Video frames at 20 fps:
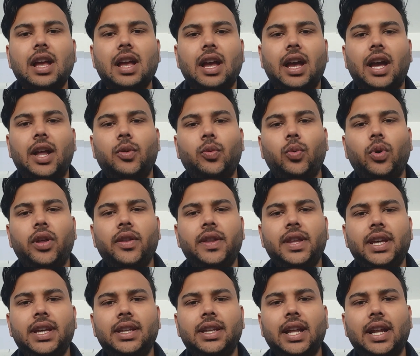And one
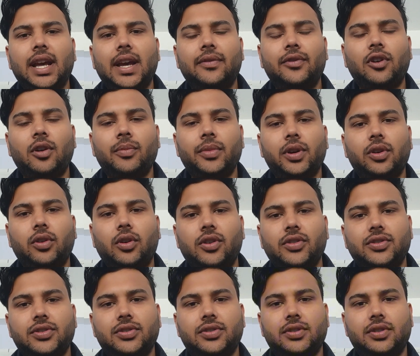thing that I have come
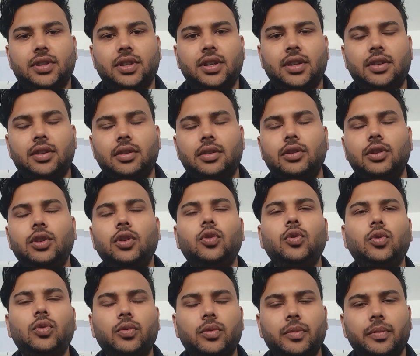across in
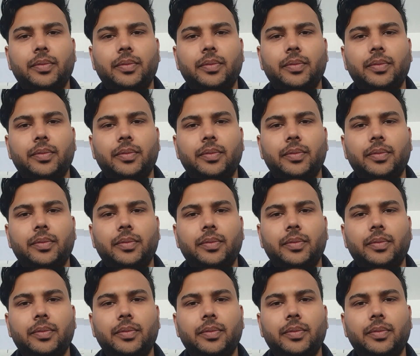new